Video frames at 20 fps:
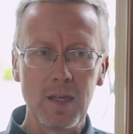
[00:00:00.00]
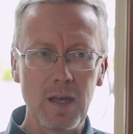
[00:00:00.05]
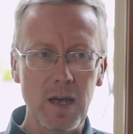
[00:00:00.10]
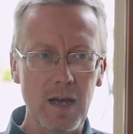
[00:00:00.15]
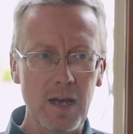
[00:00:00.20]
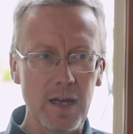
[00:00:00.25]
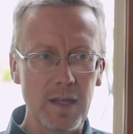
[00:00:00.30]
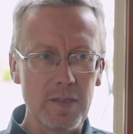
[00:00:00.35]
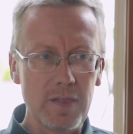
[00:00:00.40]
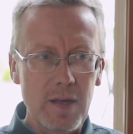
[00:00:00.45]

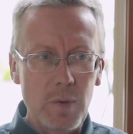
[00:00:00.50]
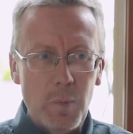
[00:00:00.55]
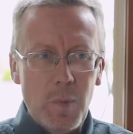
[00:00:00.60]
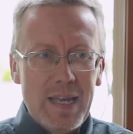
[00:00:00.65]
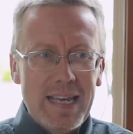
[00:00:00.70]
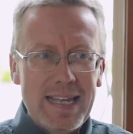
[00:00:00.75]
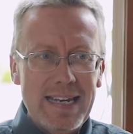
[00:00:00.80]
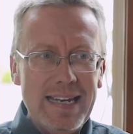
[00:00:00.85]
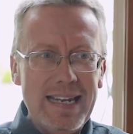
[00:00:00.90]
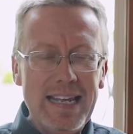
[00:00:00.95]
that we
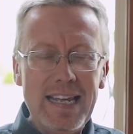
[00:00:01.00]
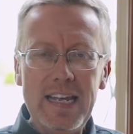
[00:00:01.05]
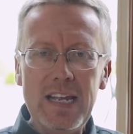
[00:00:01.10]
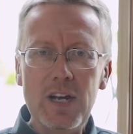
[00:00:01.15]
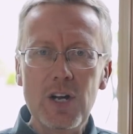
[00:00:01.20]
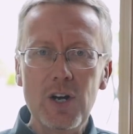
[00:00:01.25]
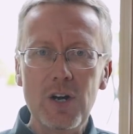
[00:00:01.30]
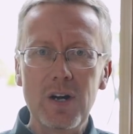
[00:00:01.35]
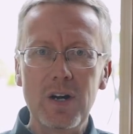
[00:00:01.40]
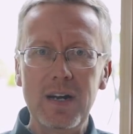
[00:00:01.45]
can
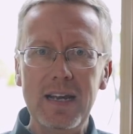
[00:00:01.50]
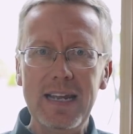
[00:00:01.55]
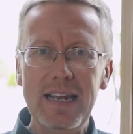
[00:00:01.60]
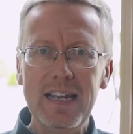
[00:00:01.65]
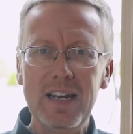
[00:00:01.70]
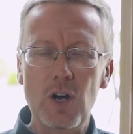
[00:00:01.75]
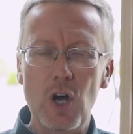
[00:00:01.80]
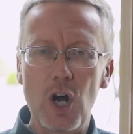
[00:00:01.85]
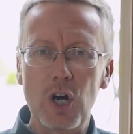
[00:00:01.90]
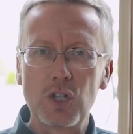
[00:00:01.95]
hear
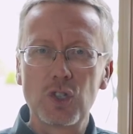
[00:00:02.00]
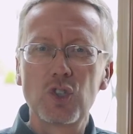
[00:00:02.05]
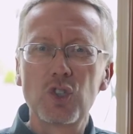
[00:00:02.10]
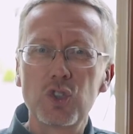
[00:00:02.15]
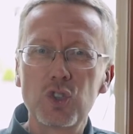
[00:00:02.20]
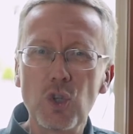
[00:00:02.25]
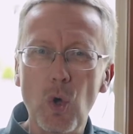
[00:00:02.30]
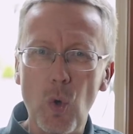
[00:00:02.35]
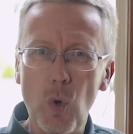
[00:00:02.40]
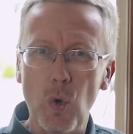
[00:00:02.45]
in our
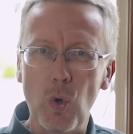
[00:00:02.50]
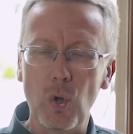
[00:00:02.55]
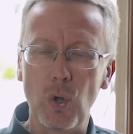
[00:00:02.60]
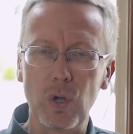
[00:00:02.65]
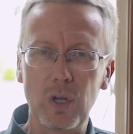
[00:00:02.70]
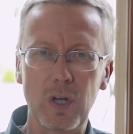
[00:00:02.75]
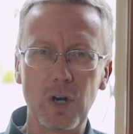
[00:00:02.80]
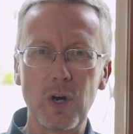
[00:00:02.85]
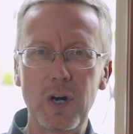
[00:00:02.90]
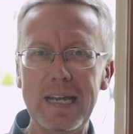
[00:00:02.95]

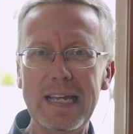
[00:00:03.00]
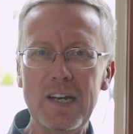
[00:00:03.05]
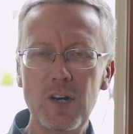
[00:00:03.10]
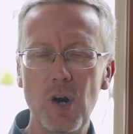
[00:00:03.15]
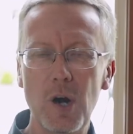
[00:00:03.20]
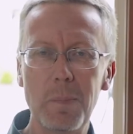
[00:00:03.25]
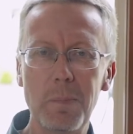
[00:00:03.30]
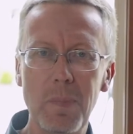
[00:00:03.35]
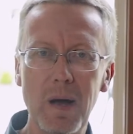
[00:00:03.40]
soul or in our